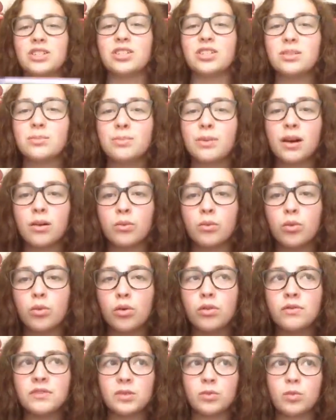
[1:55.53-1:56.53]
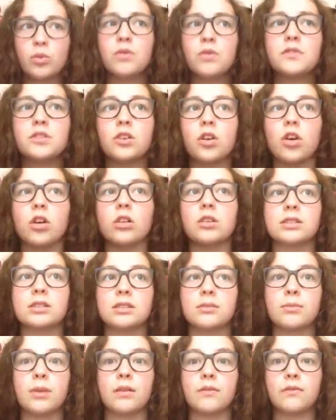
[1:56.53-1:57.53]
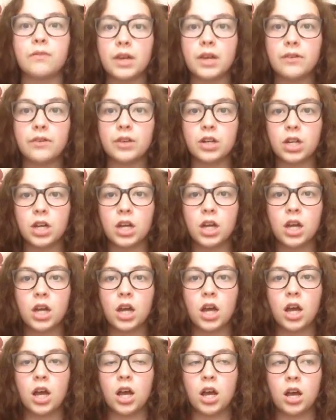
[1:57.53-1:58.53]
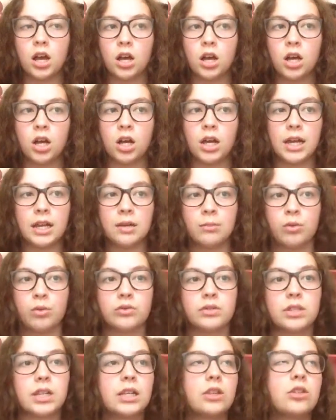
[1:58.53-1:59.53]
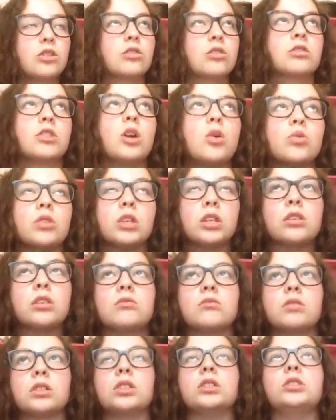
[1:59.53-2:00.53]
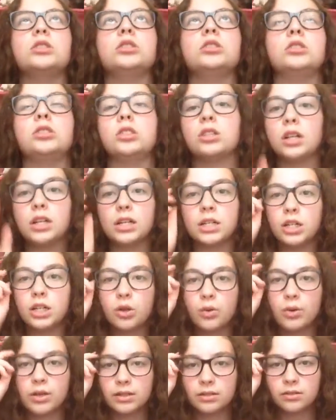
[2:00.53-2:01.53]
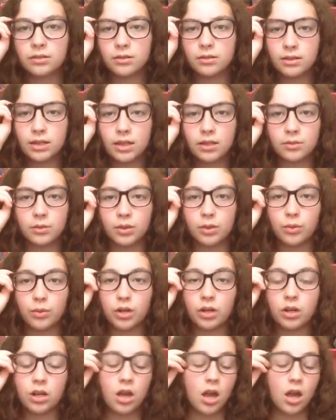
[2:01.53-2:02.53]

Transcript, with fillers: It's just about wolves, and wolves are honestly my favorite uh, animals. Like they're so cute. Ugh, I don't know. It sounds really weird,